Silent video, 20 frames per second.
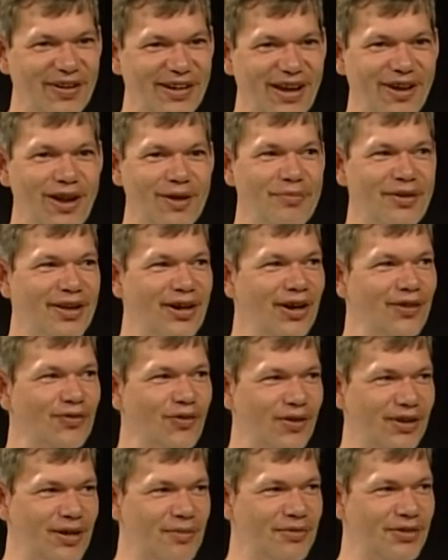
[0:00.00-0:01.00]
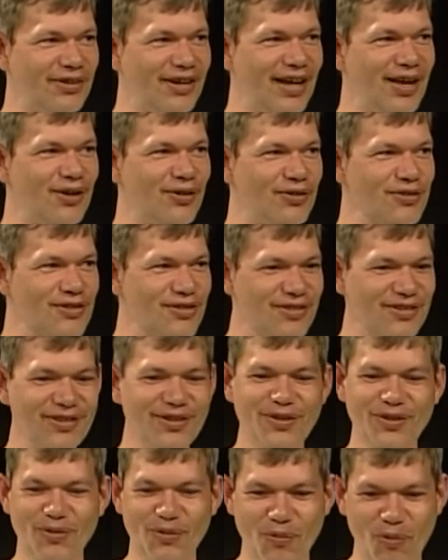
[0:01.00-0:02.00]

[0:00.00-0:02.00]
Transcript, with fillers: now I gotta be careful when I come to your house. Yes, you do.